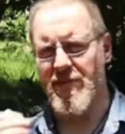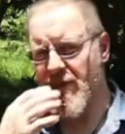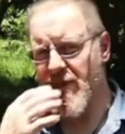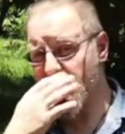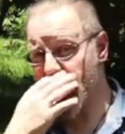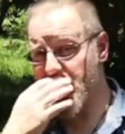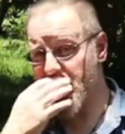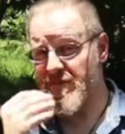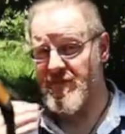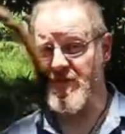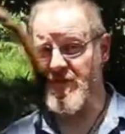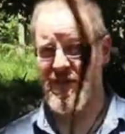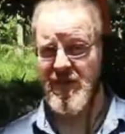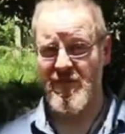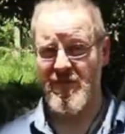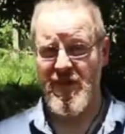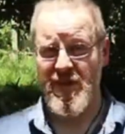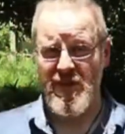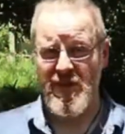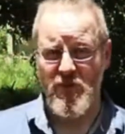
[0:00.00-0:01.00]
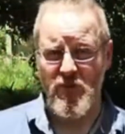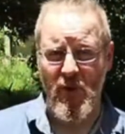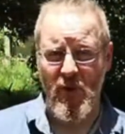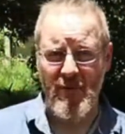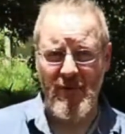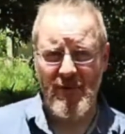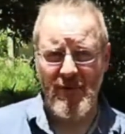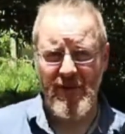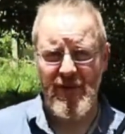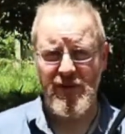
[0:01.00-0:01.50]
Because if it's something that's
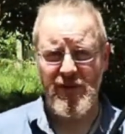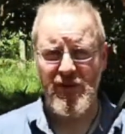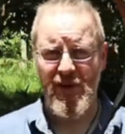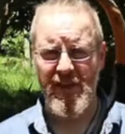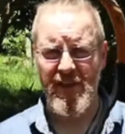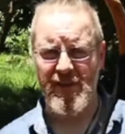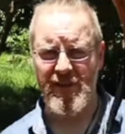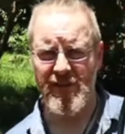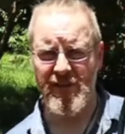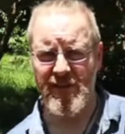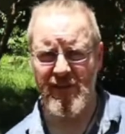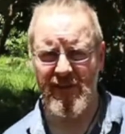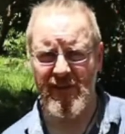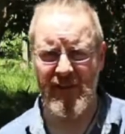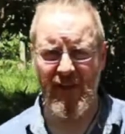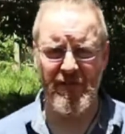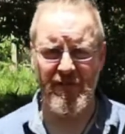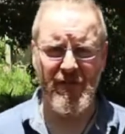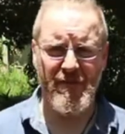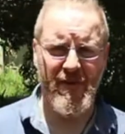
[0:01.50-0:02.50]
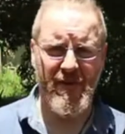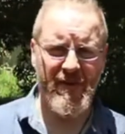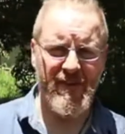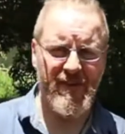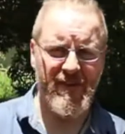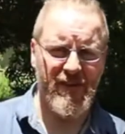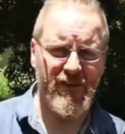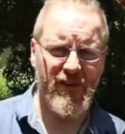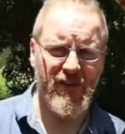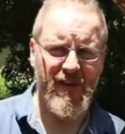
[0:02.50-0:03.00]
wobbly, when you're trying to do the step through
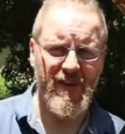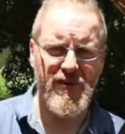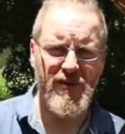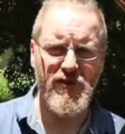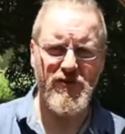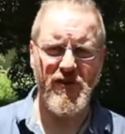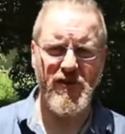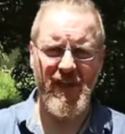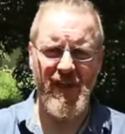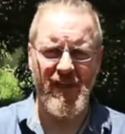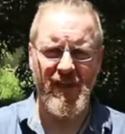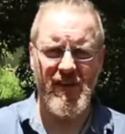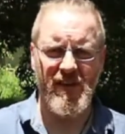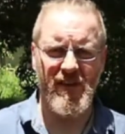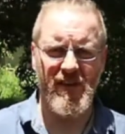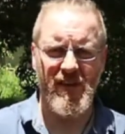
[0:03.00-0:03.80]
method and trying to string it,